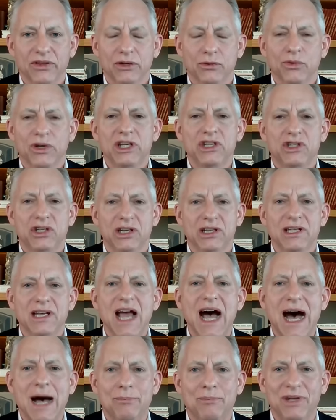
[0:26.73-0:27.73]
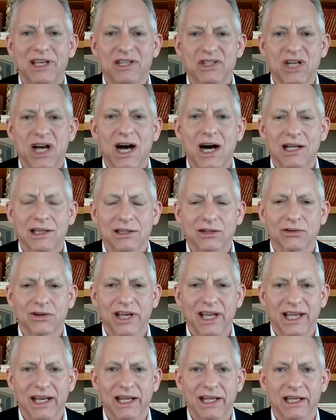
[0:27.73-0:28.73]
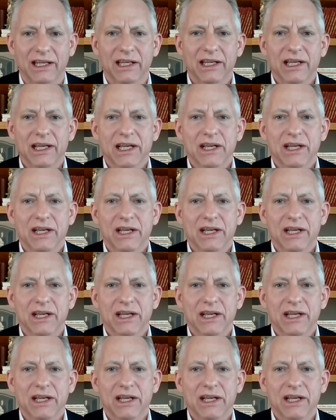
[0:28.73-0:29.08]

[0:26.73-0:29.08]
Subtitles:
that we should not be tolerating